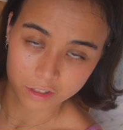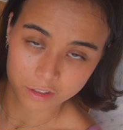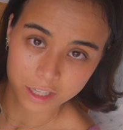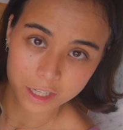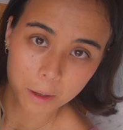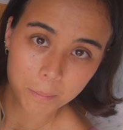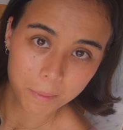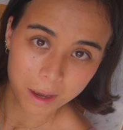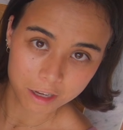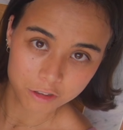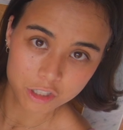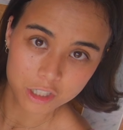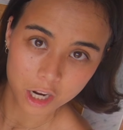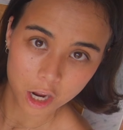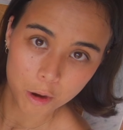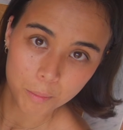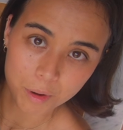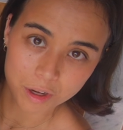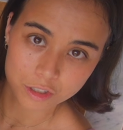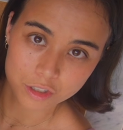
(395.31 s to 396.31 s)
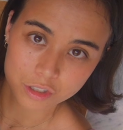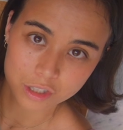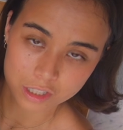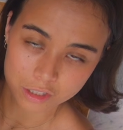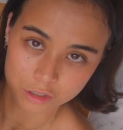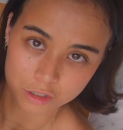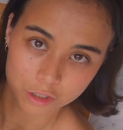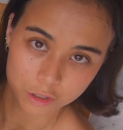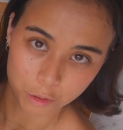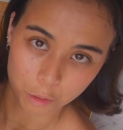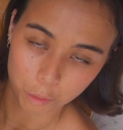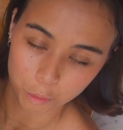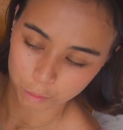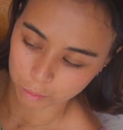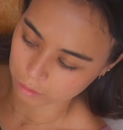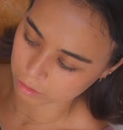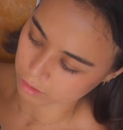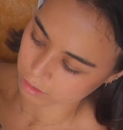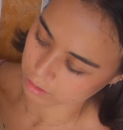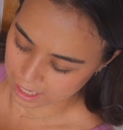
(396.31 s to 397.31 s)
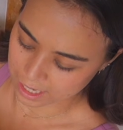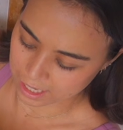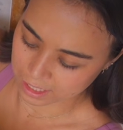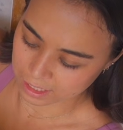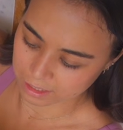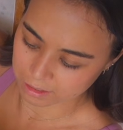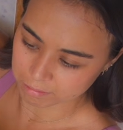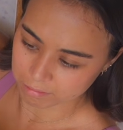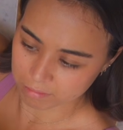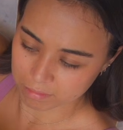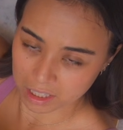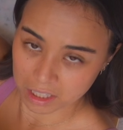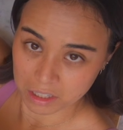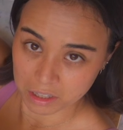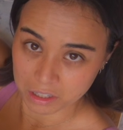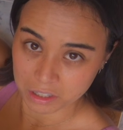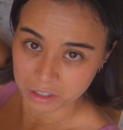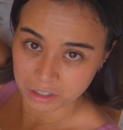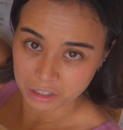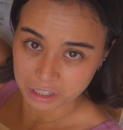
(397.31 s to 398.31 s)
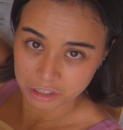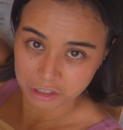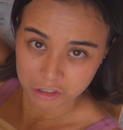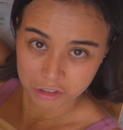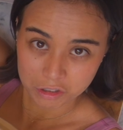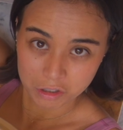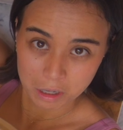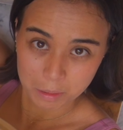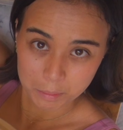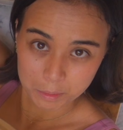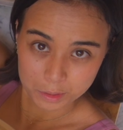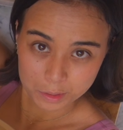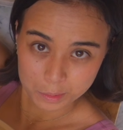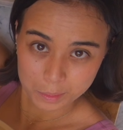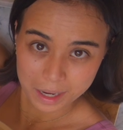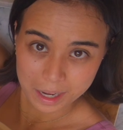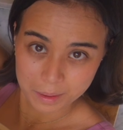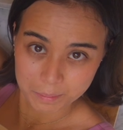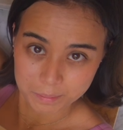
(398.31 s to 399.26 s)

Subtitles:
Like, imagine how much this could hold, and it literally just crumbles away.